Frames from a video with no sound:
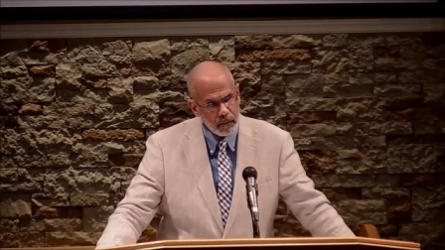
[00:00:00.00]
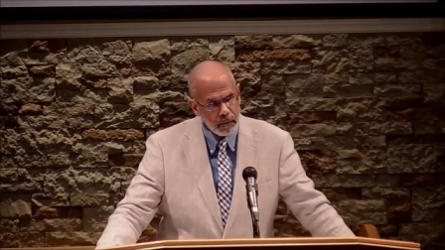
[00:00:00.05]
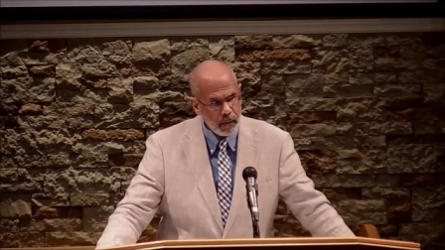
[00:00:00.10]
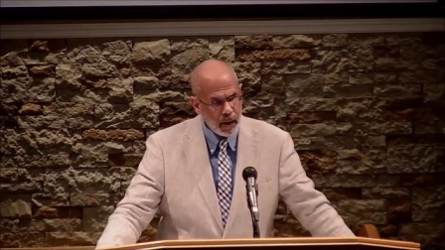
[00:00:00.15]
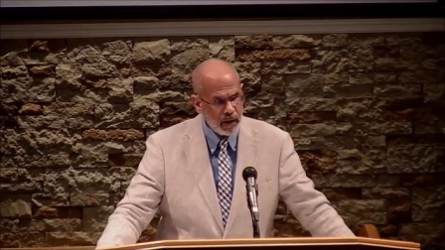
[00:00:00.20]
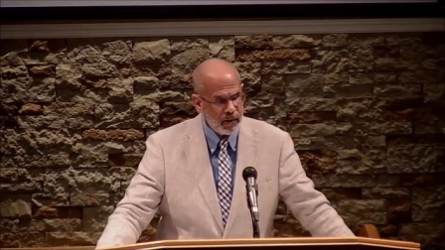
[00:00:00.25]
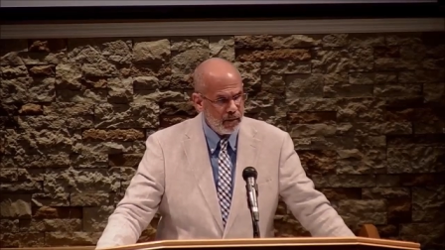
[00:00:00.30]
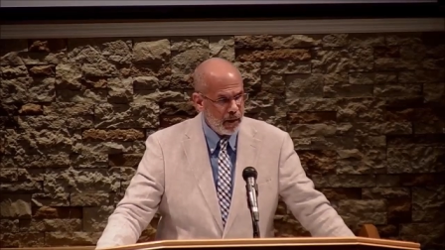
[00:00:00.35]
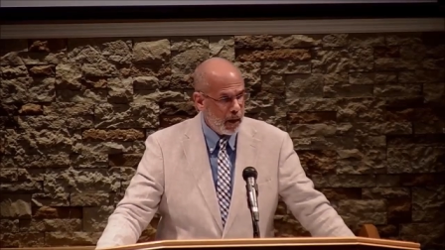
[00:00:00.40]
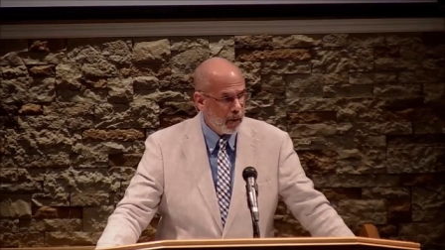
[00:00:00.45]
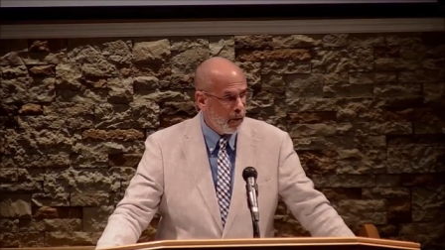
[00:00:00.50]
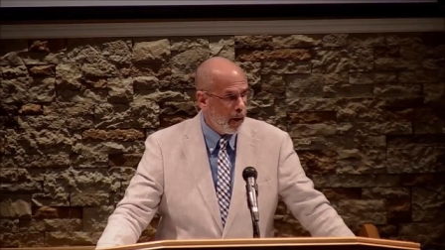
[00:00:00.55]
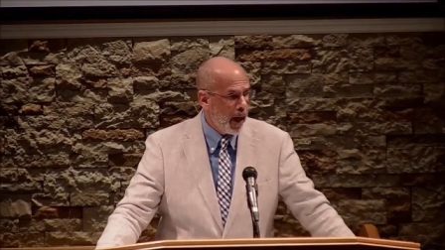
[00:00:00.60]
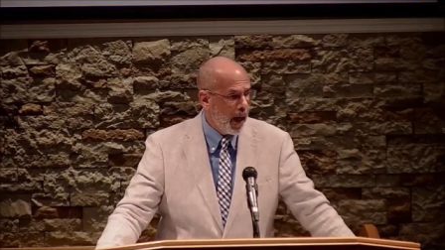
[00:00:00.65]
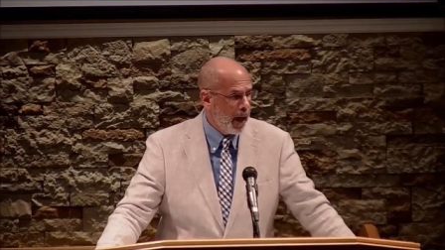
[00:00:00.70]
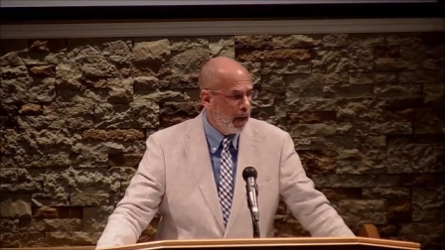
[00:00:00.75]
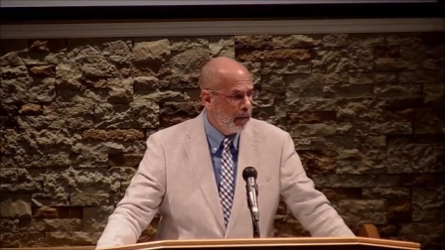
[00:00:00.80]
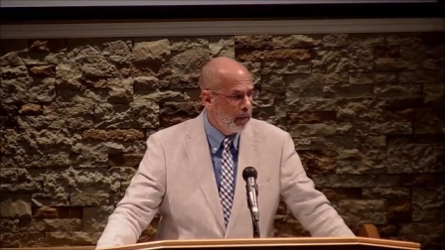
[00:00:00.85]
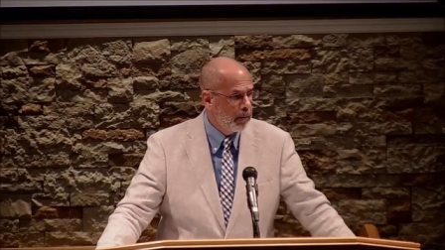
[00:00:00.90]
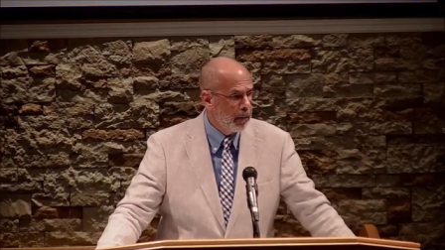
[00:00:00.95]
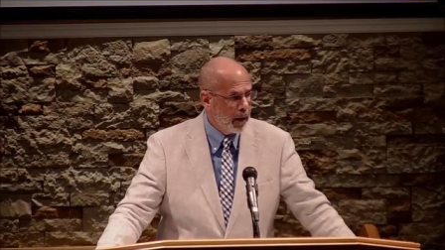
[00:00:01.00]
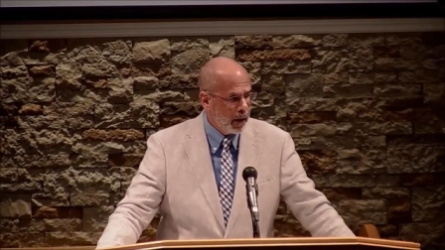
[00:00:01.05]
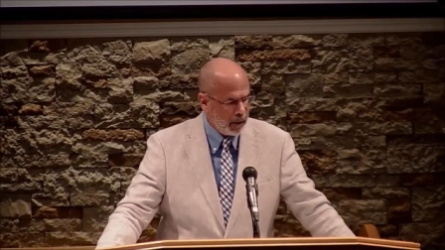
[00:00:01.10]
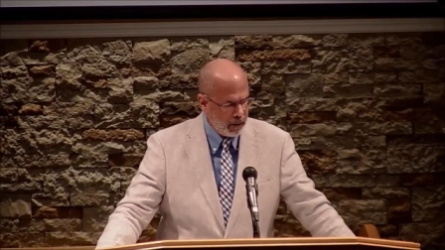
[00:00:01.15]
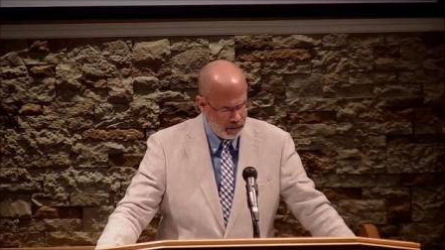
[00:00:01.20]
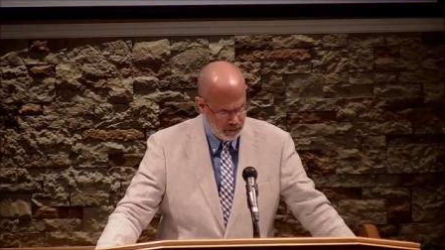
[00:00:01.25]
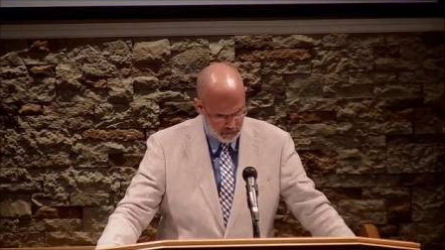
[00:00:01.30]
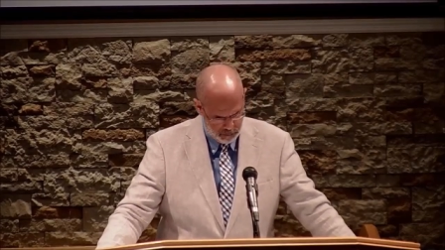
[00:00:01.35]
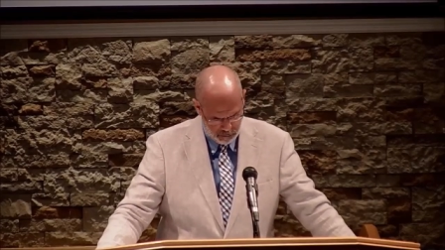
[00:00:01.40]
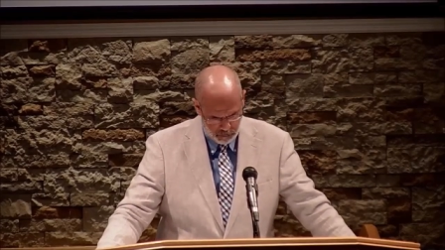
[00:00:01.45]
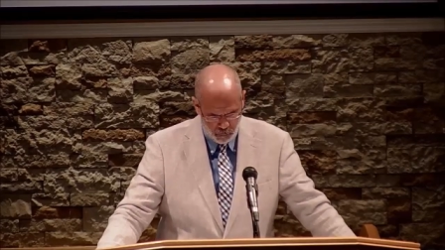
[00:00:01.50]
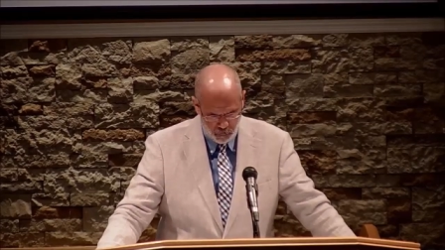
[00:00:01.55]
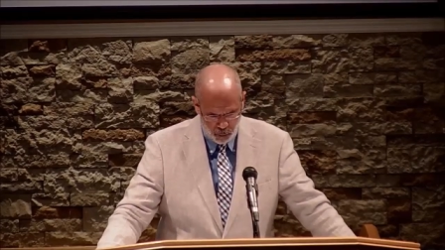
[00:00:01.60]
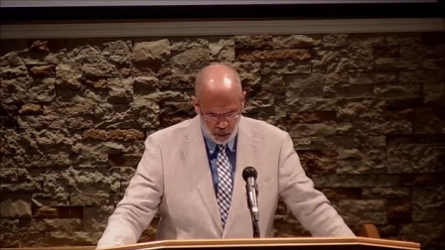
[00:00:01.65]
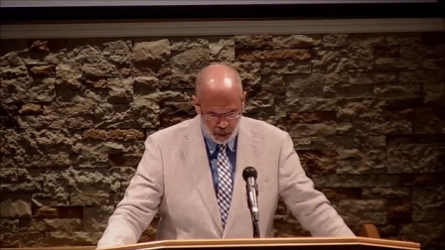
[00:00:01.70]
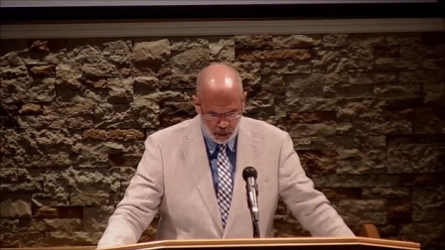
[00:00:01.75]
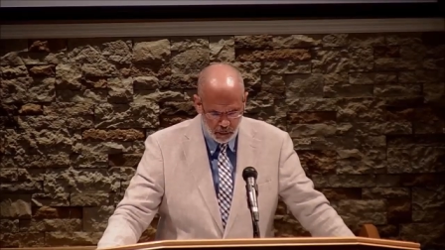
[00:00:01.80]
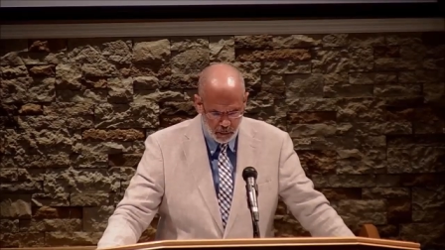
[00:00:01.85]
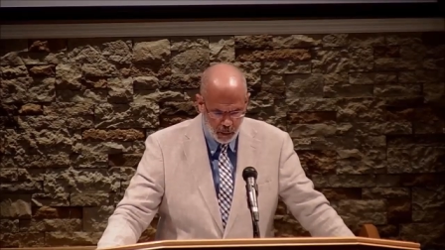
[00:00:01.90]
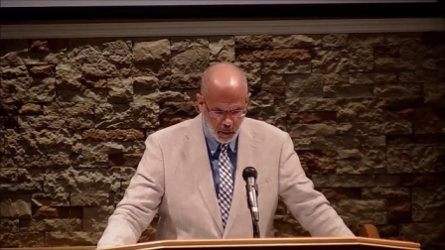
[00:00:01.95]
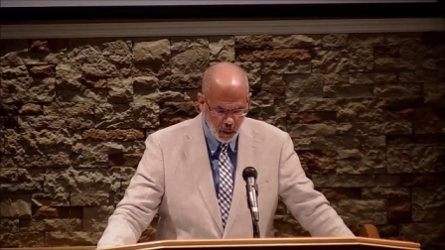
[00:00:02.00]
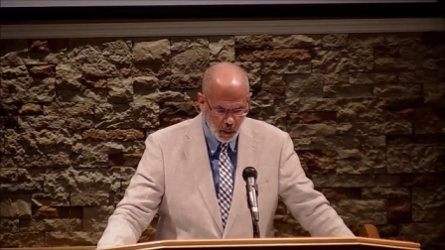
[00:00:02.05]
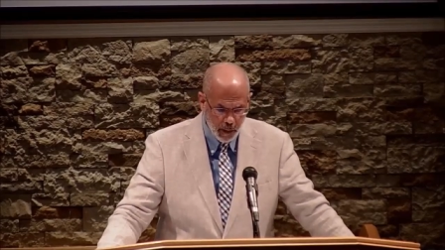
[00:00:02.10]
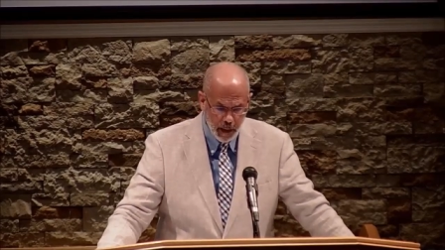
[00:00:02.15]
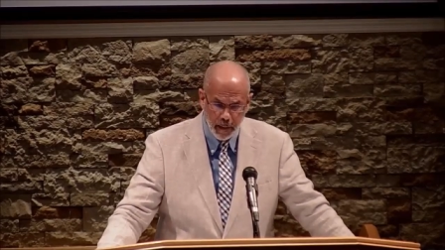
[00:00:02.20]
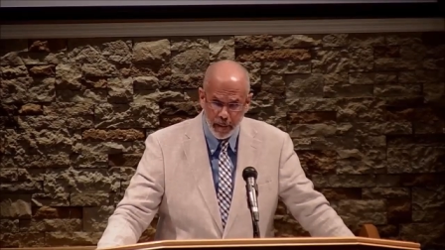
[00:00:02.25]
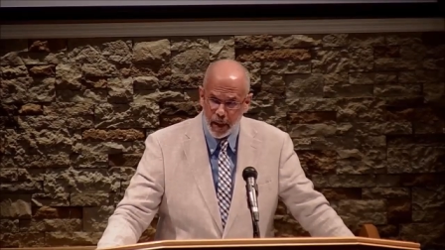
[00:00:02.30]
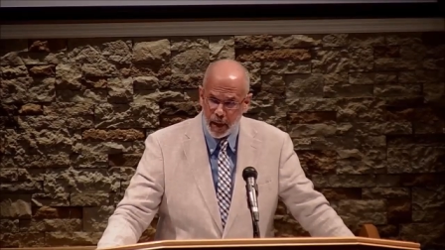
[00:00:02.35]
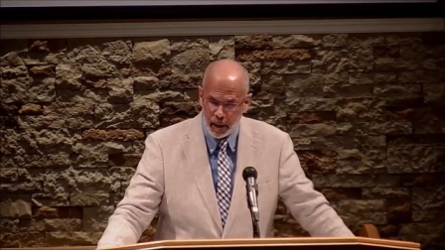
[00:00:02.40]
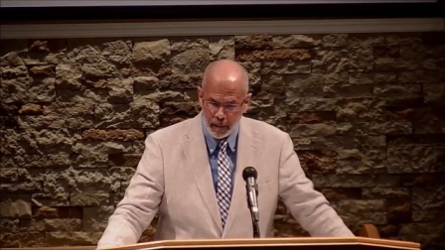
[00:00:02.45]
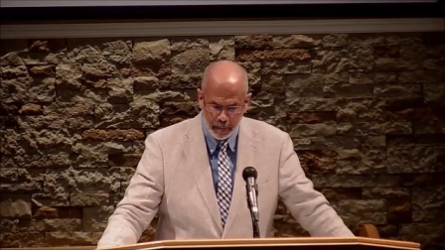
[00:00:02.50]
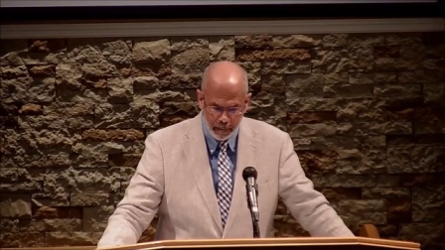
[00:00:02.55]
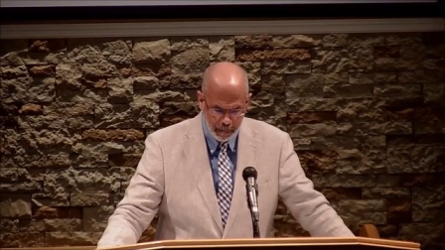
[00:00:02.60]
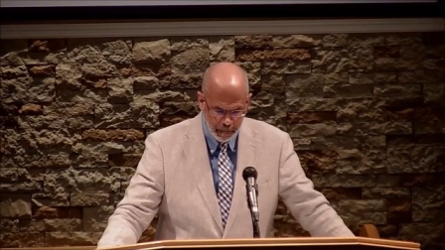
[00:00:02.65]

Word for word: That's not right, but well, you know what I mean.